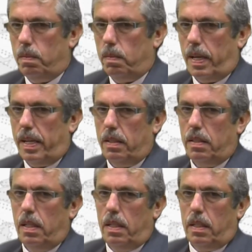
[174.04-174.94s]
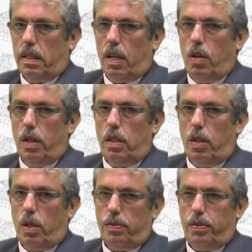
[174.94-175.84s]
one can learn a
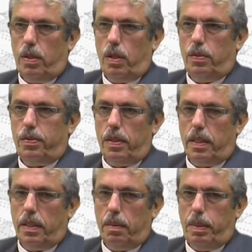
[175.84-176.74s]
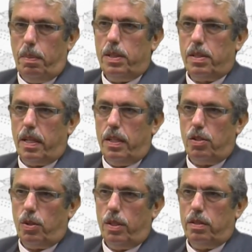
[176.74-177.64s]
lot of people skills
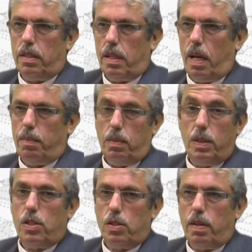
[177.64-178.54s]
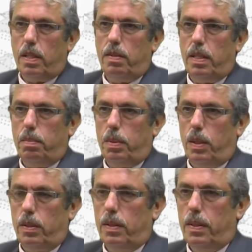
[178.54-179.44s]
during that time, which is very, very
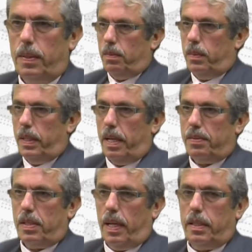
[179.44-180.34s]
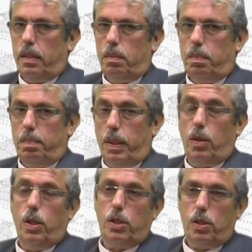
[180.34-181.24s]
important. We have started
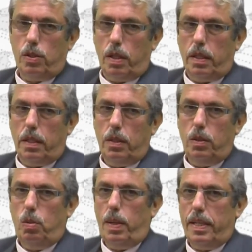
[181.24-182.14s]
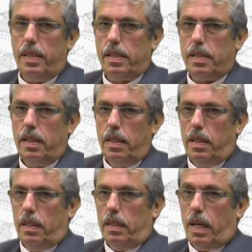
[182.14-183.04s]
because Dubai is
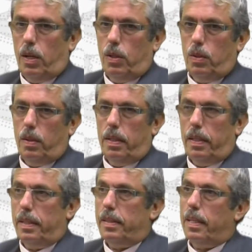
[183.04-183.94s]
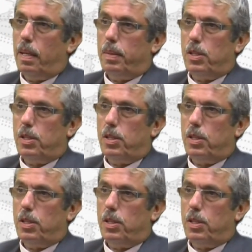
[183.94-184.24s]
now, I think, number